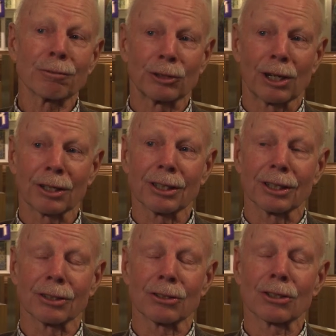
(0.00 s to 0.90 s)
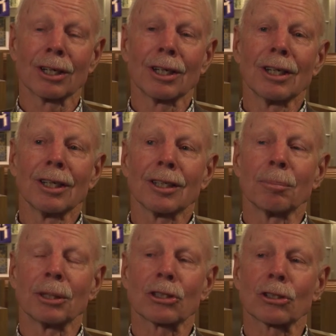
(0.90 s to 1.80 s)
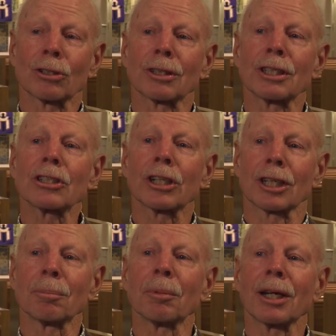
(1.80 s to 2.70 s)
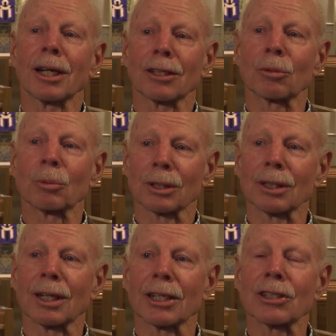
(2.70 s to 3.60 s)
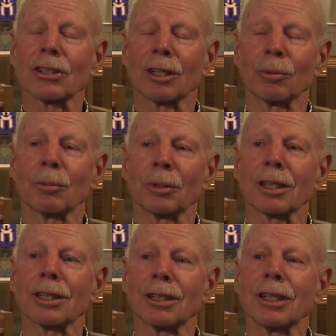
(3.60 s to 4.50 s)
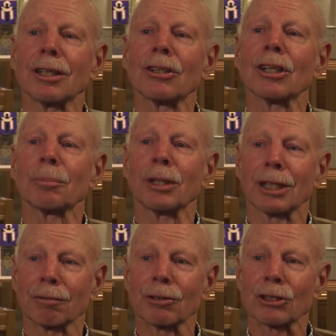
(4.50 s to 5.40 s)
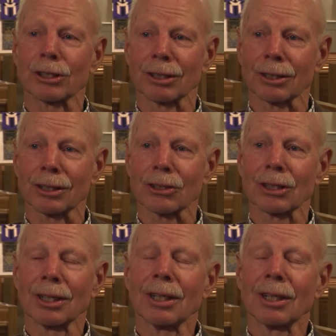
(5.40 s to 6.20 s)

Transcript: for our kids. But certainly Salem began to realize that we really needed to update our facilities.